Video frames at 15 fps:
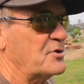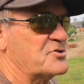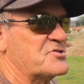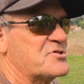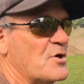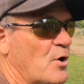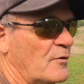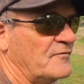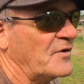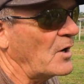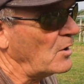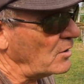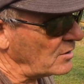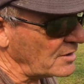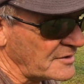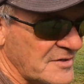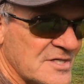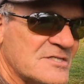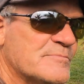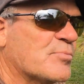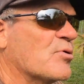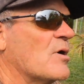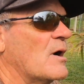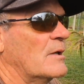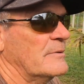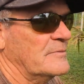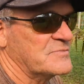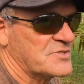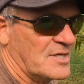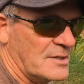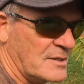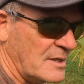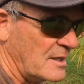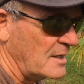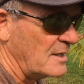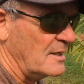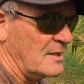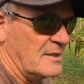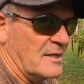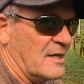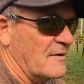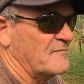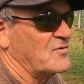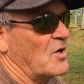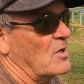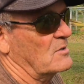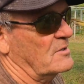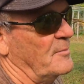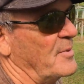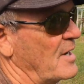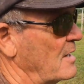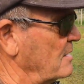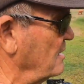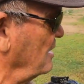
have solved all of these problems that I've talked about